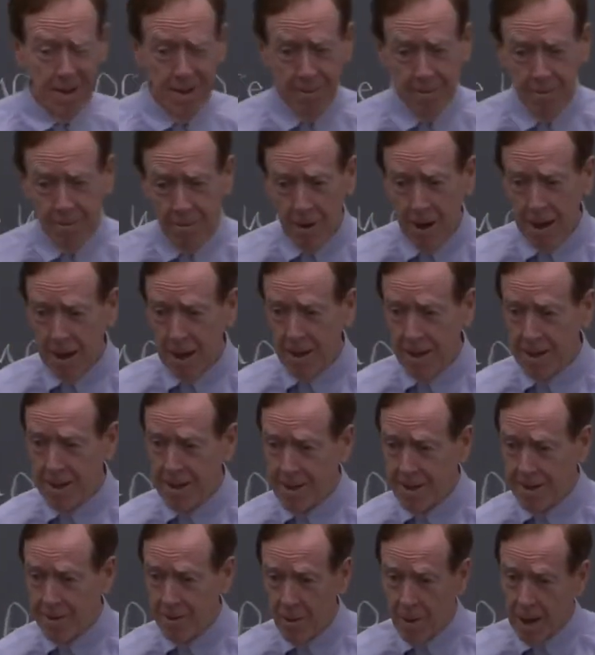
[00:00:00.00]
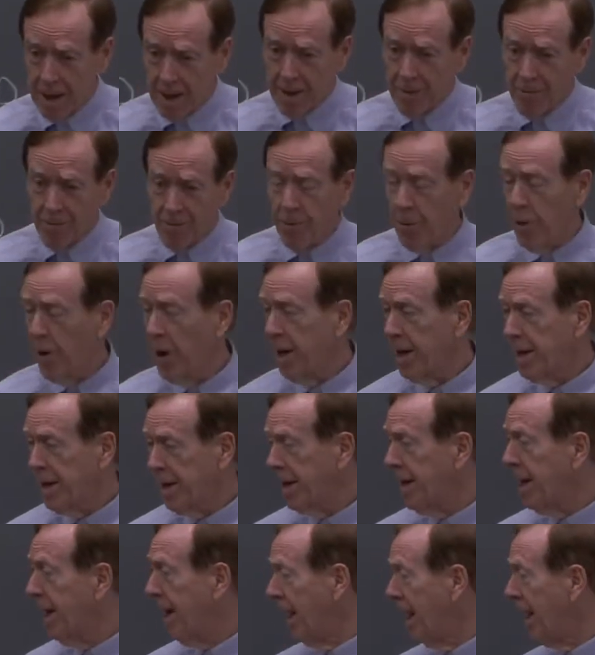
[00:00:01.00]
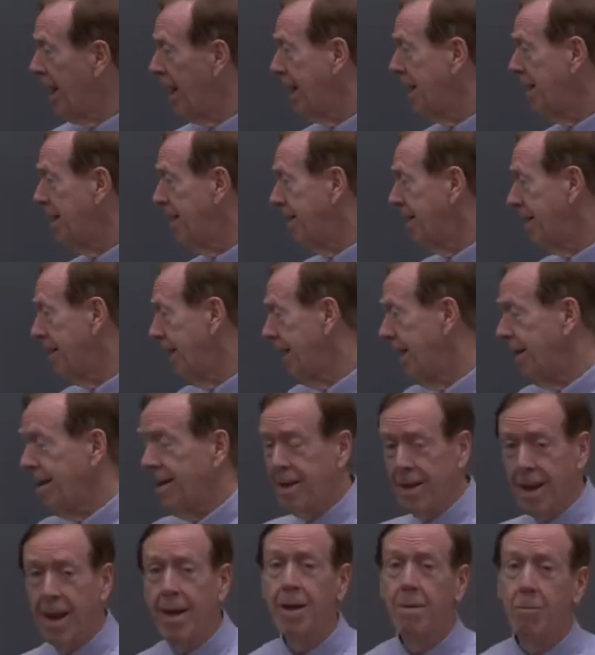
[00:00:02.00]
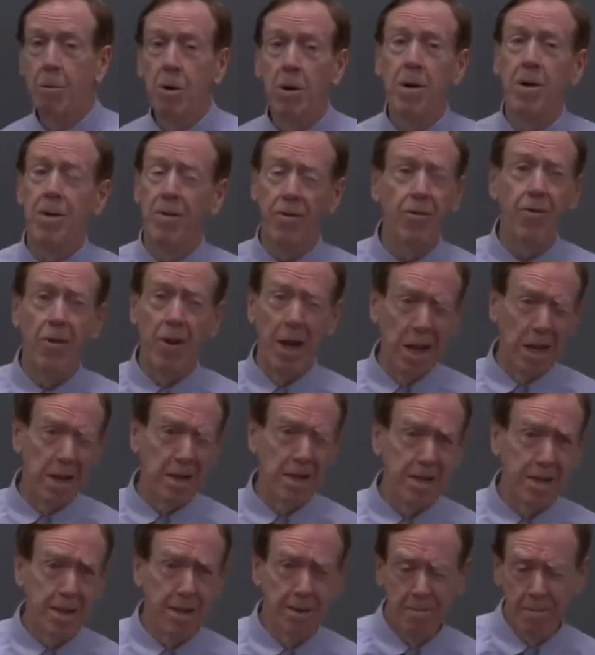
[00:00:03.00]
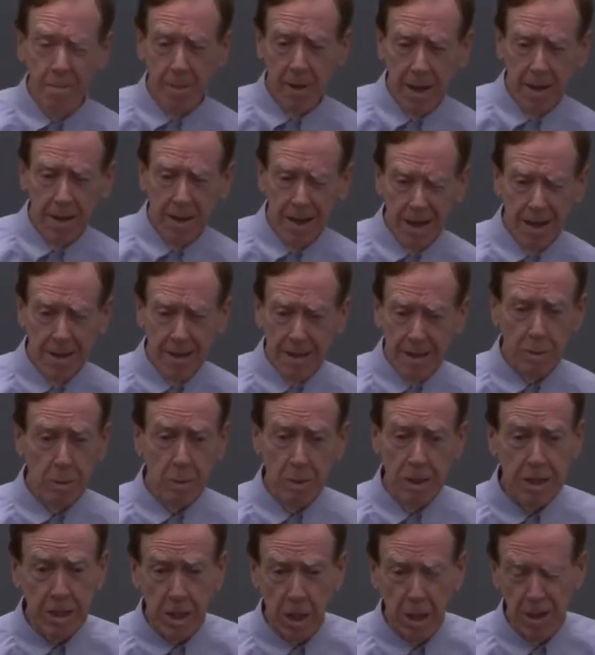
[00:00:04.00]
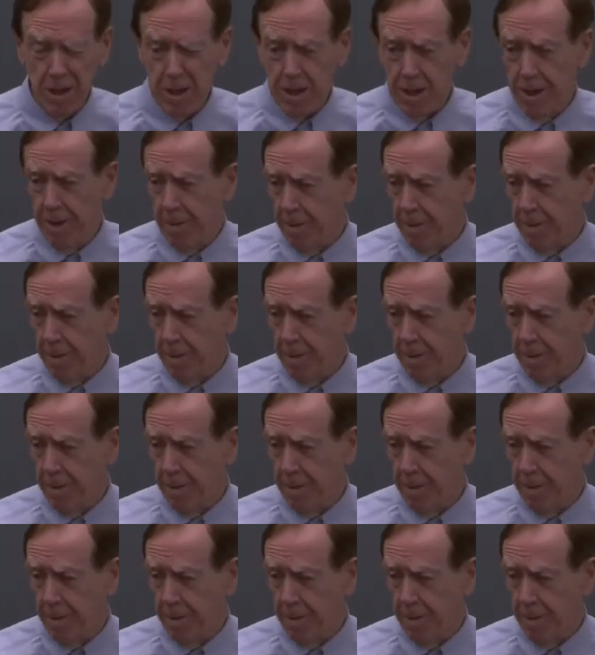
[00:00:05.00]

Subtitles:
wanted credit for it, and they weren't friends as a result.